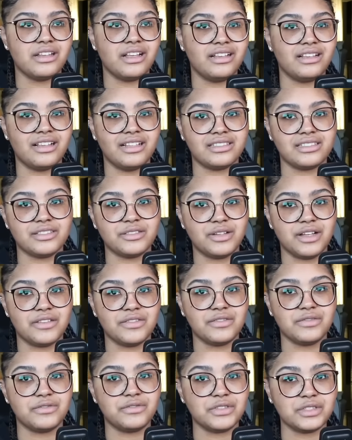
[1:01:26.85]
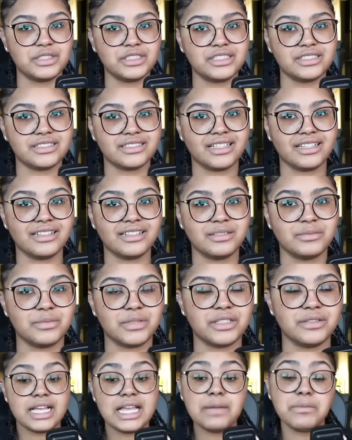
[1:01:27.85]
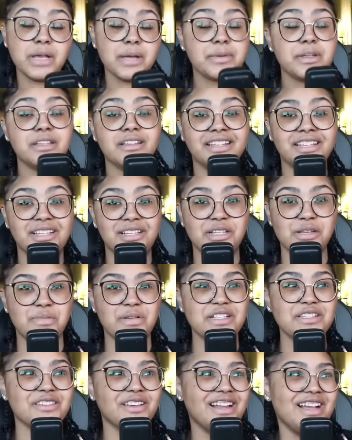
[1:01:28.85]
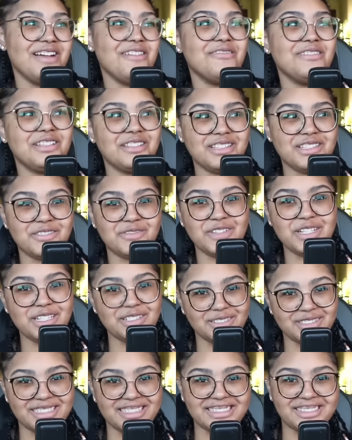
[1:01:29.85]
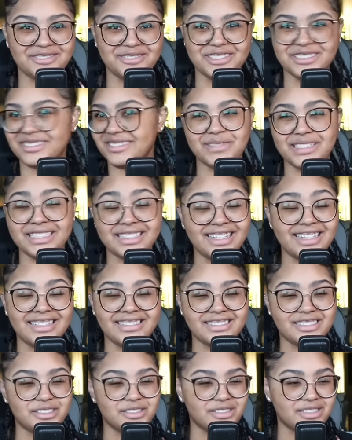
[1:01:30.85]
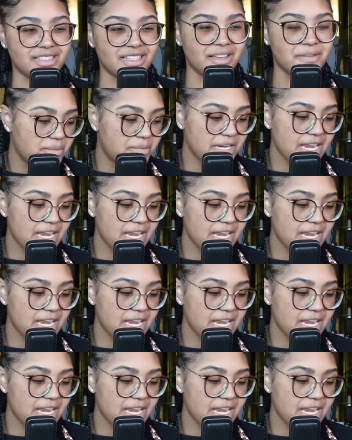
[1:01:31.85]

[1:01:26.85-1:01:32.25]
I still haven't fully decided, but again, maybe it depends on how well this video does will be the answer to that.